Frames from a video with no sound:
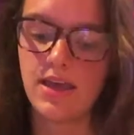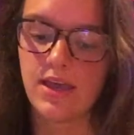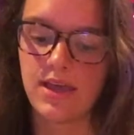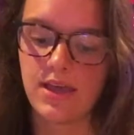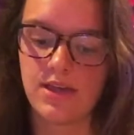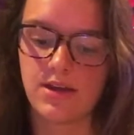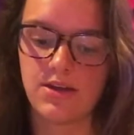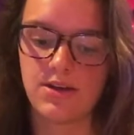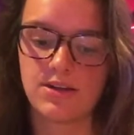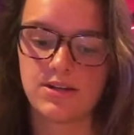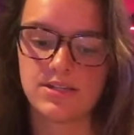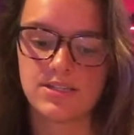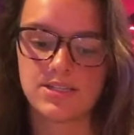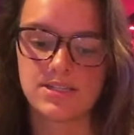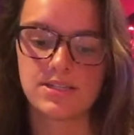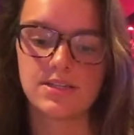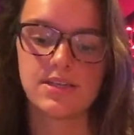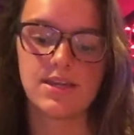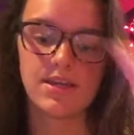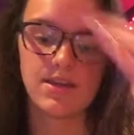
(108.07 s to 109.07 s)
And
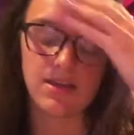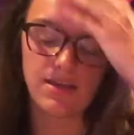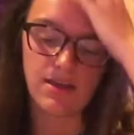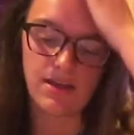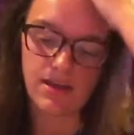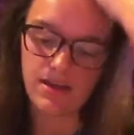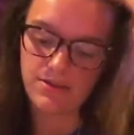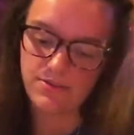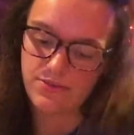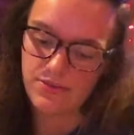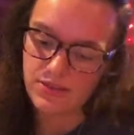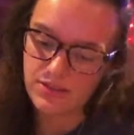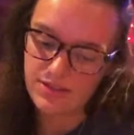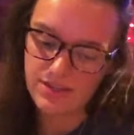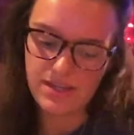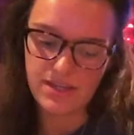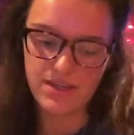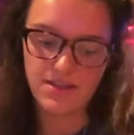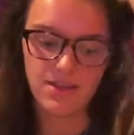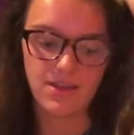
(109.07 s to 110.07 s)
honestly, I feel
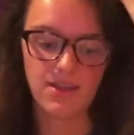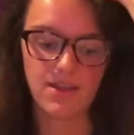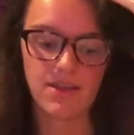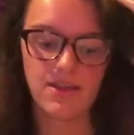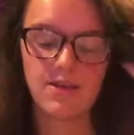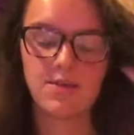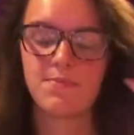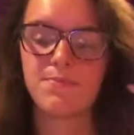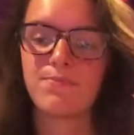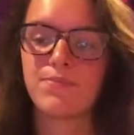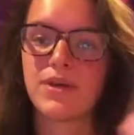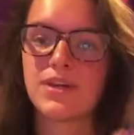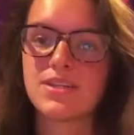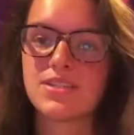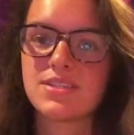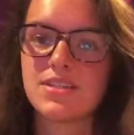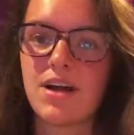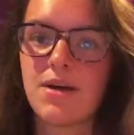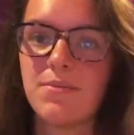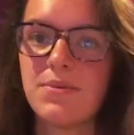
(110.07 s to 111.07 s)
like by
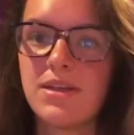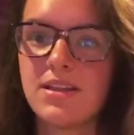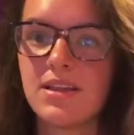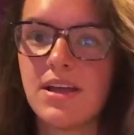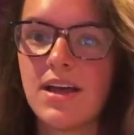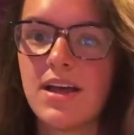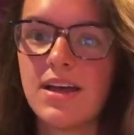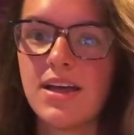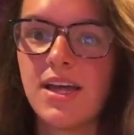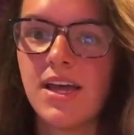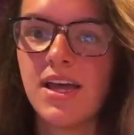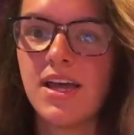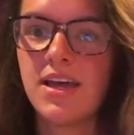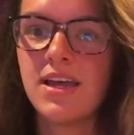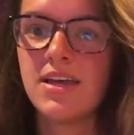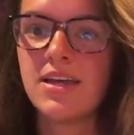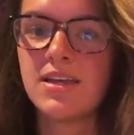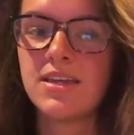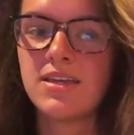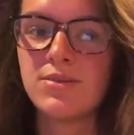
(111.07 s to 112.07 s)
stopping that,
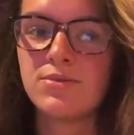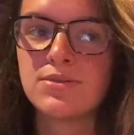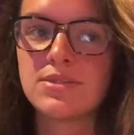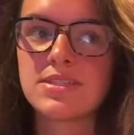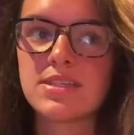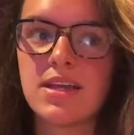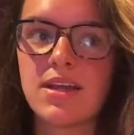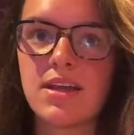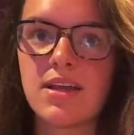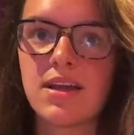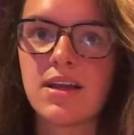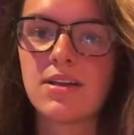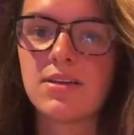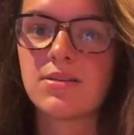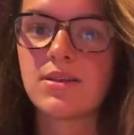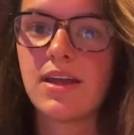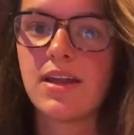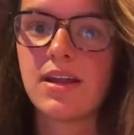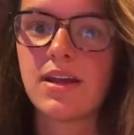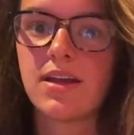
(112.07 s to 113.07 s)
He was saying,
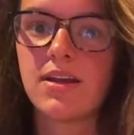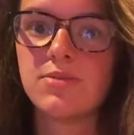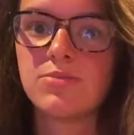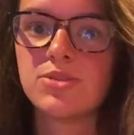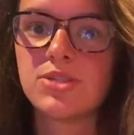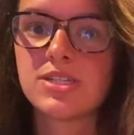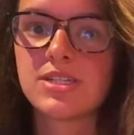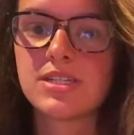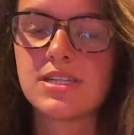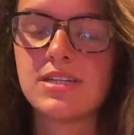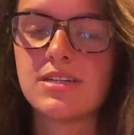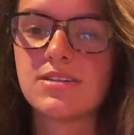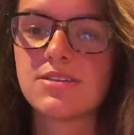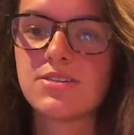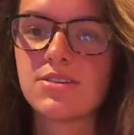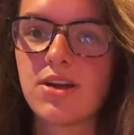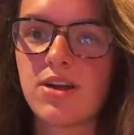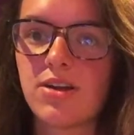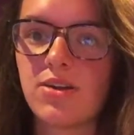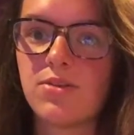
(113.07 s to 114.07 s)
Kenna, I'm just getting
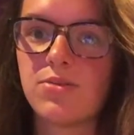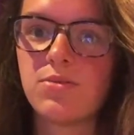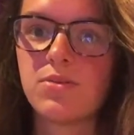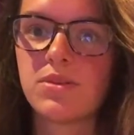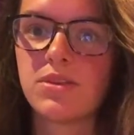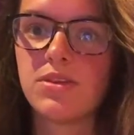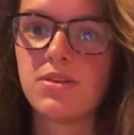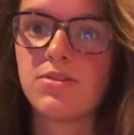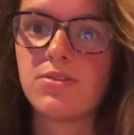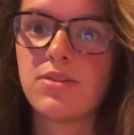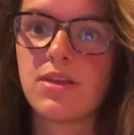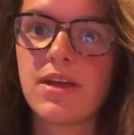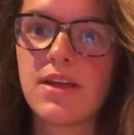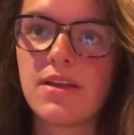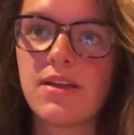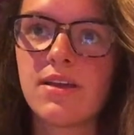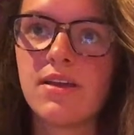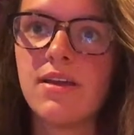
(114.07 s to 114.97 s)
started with you. Like,